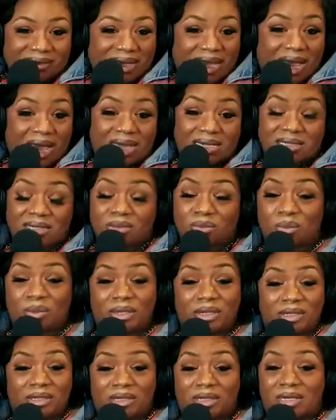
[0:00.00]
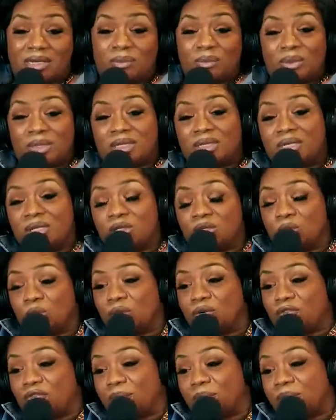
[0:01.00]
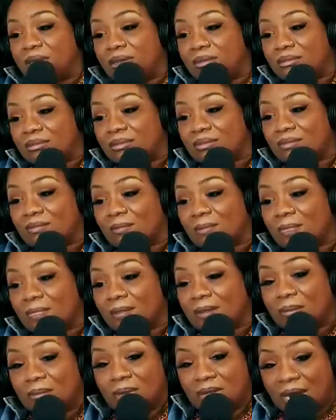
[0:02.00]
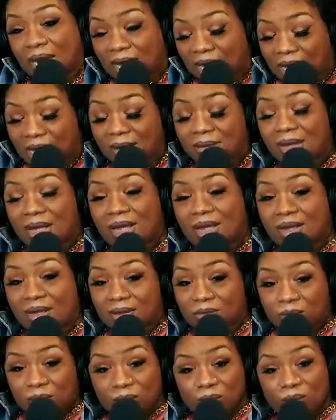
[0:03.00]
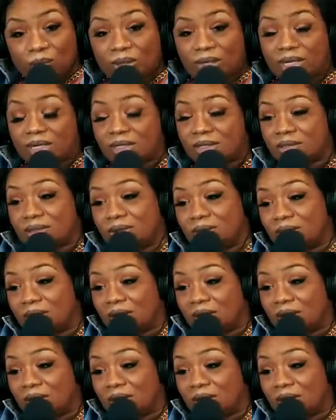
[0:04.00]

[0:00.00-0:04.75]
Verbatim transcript: I just wanted it. It didn't do it for me. I understand. But I, I, I we went. You